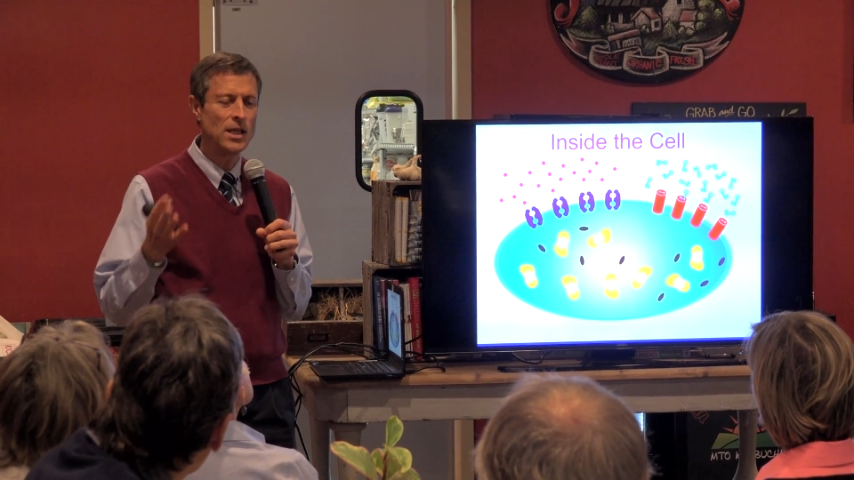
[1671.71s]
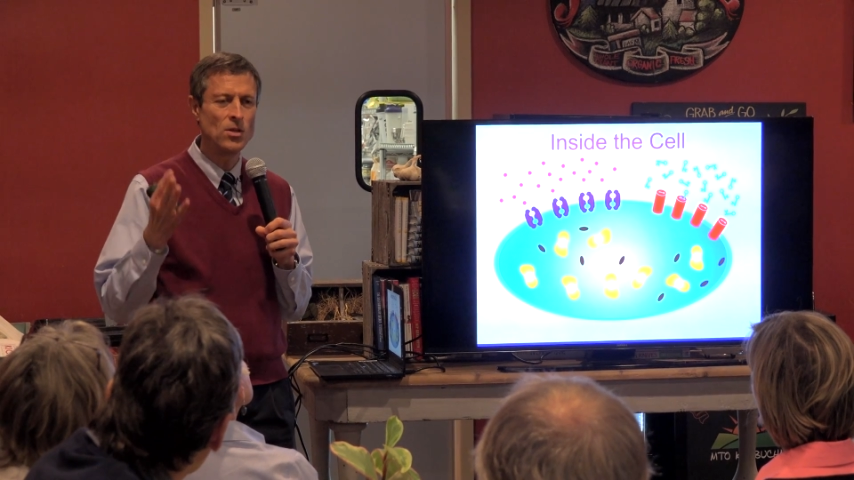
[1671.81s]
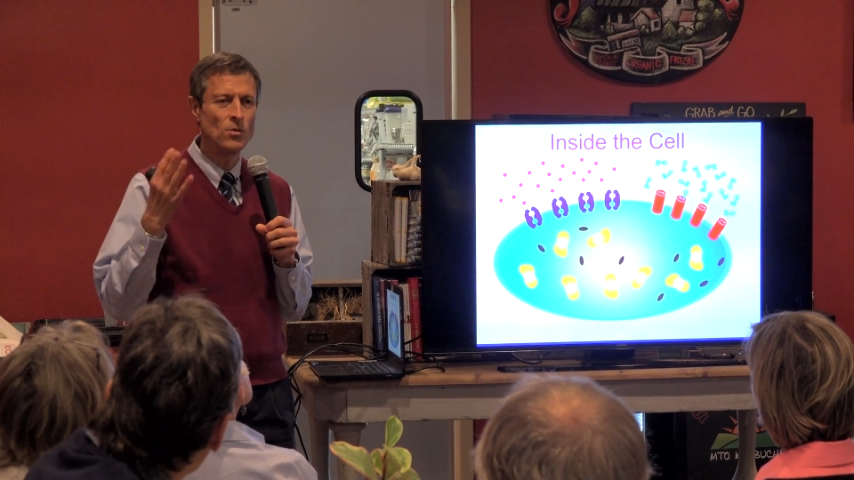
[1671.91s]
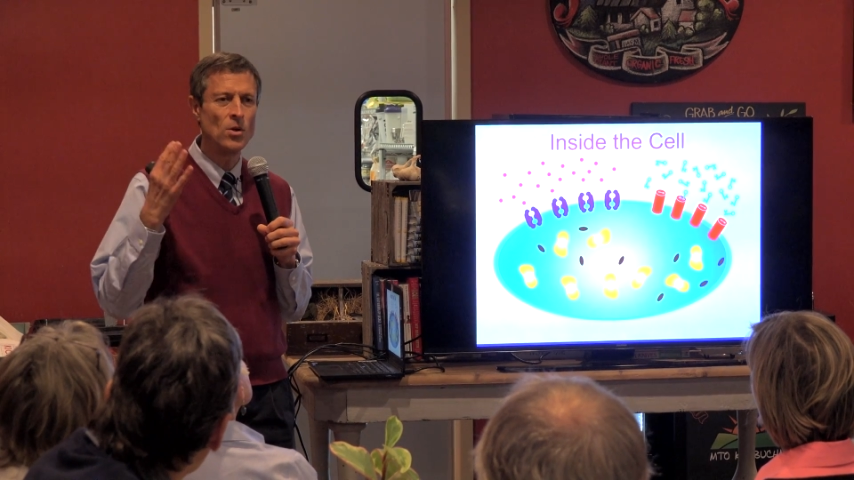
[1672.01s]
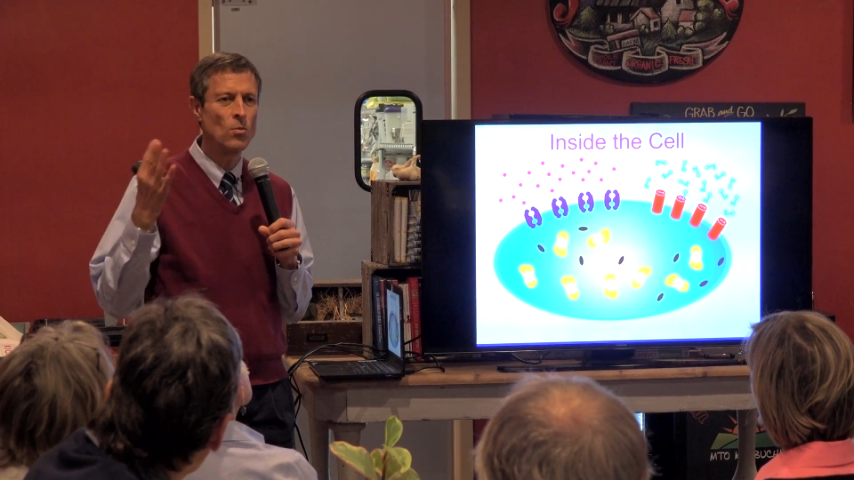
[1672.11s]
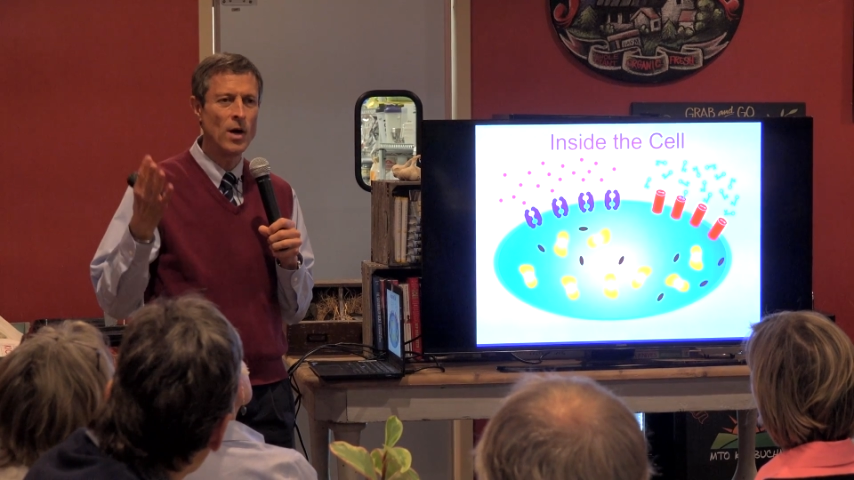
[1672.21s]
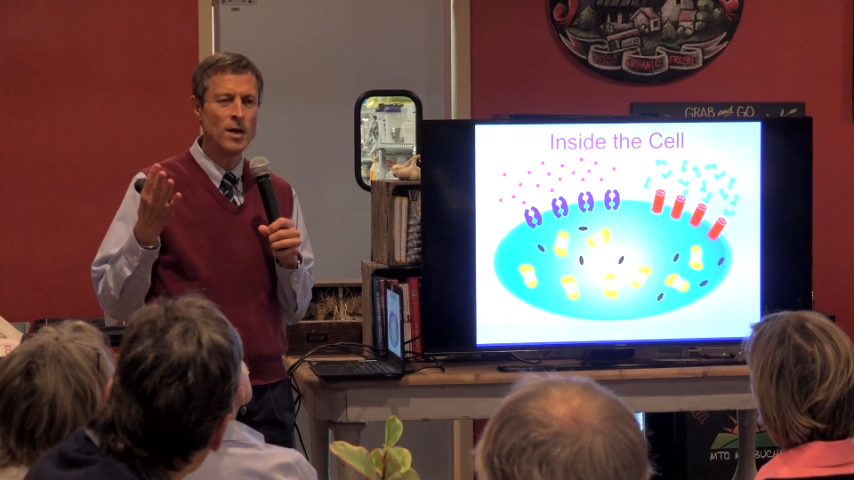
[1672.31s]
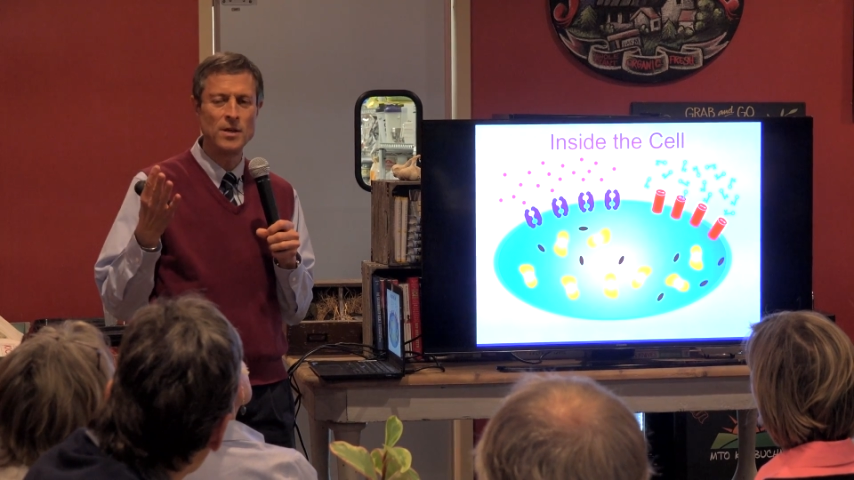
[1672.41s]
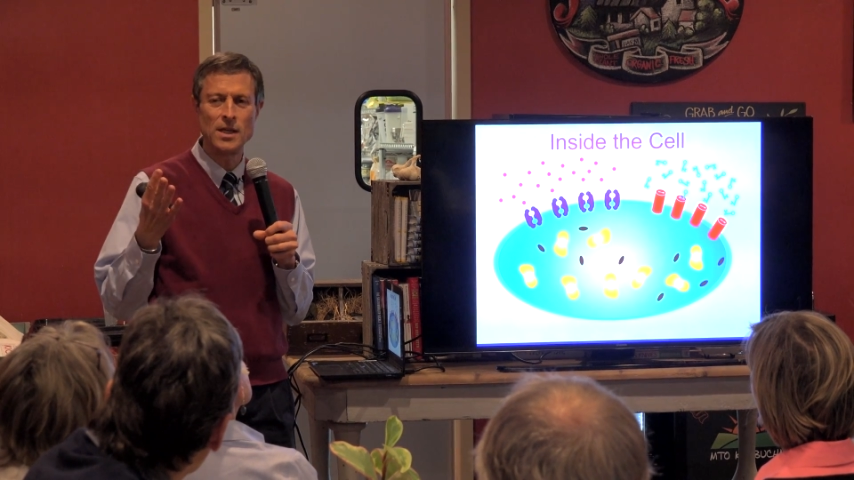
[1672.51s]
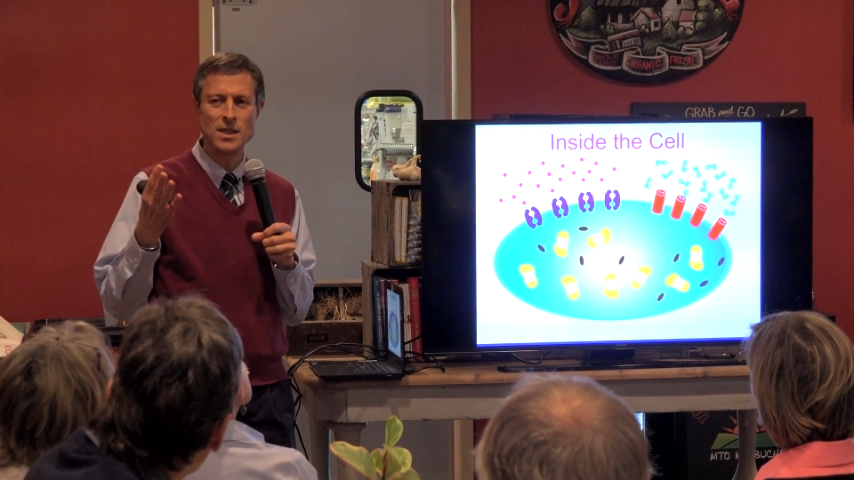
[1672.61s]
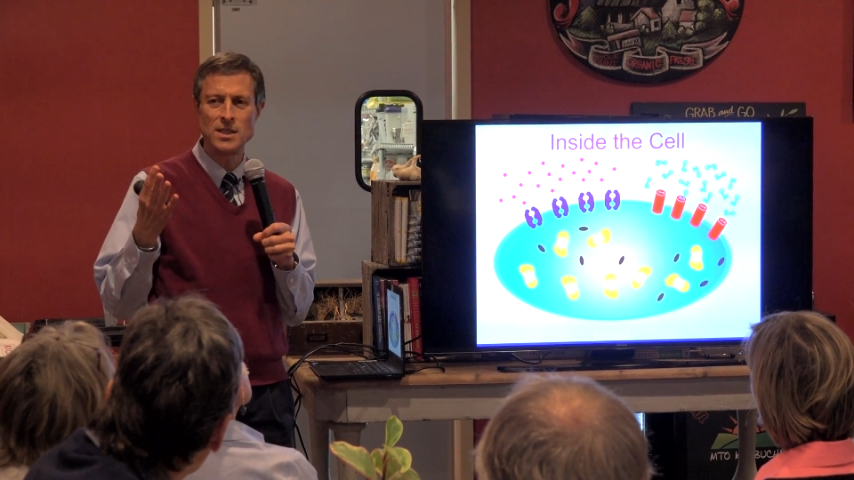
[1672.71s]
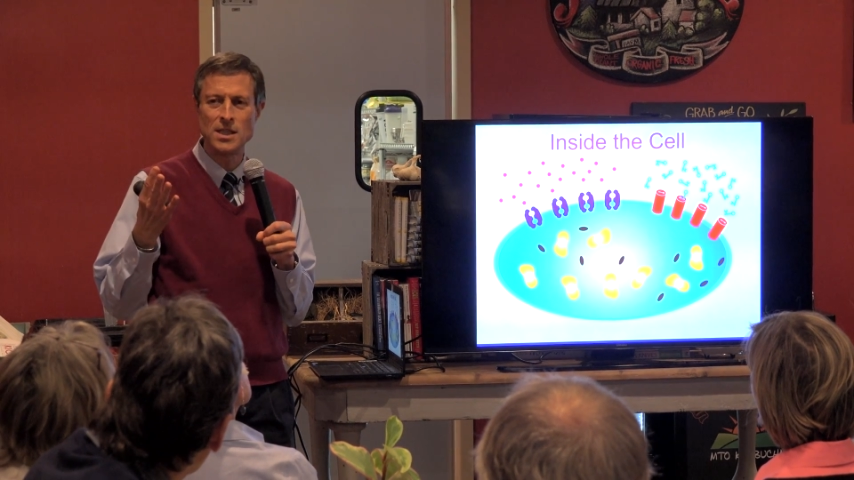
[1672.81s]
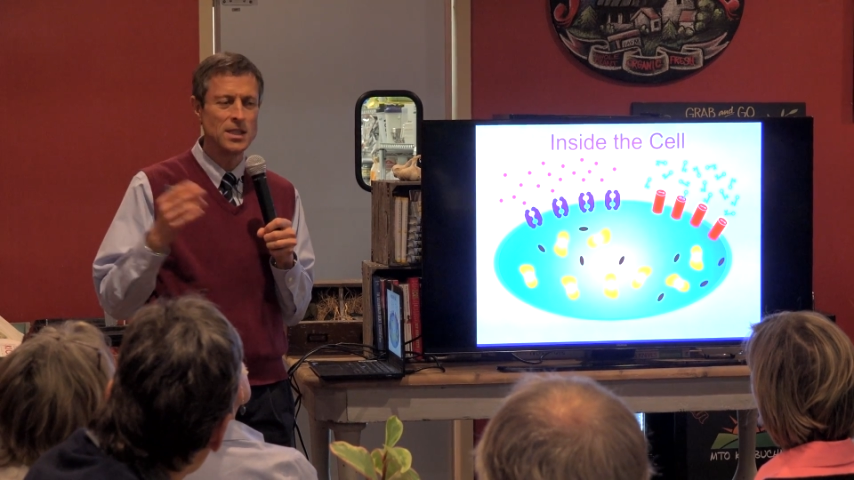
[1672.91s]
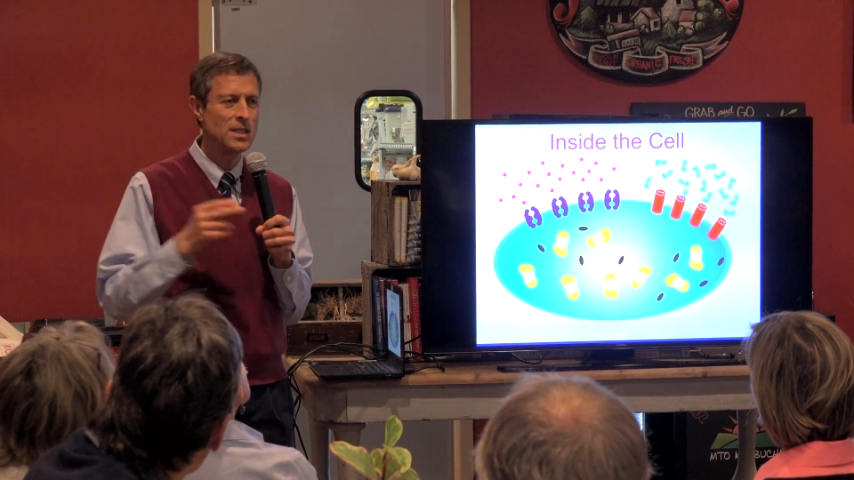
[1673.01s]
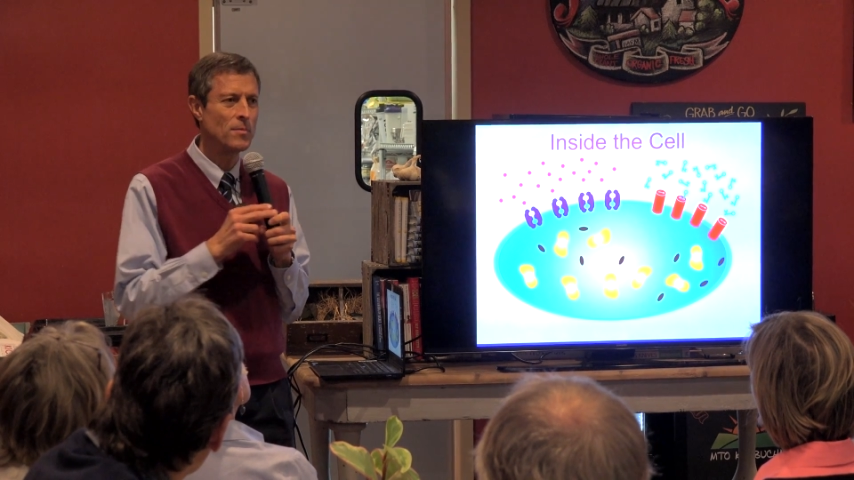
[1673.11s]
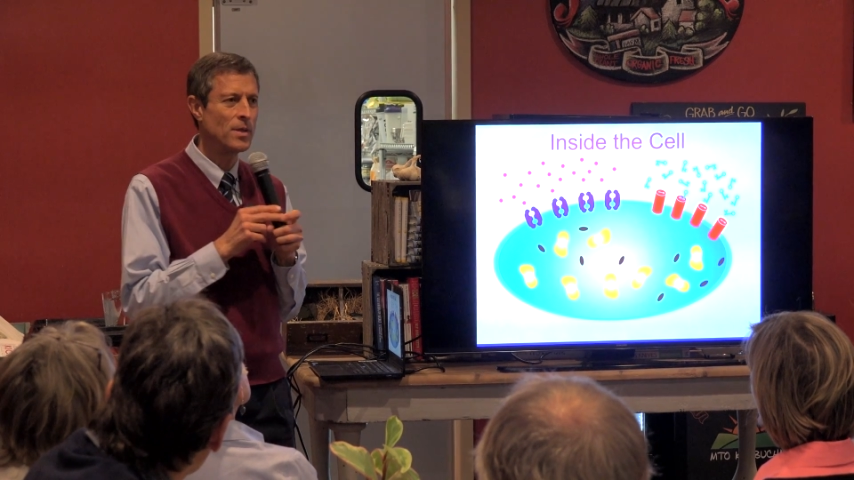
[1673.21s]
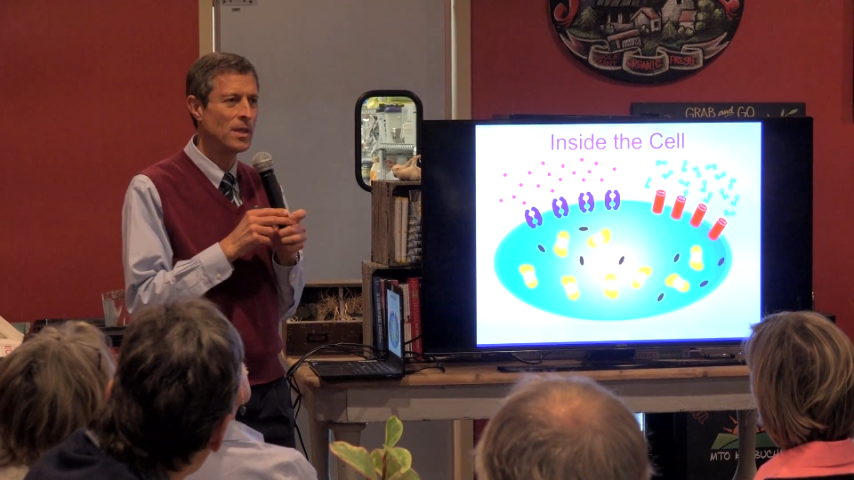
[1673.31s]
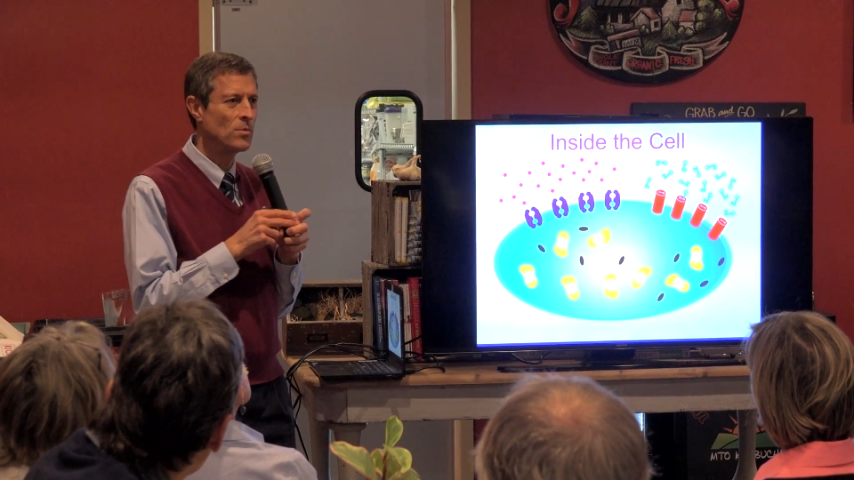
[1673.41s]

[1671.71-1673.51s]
I don't know why, because this is something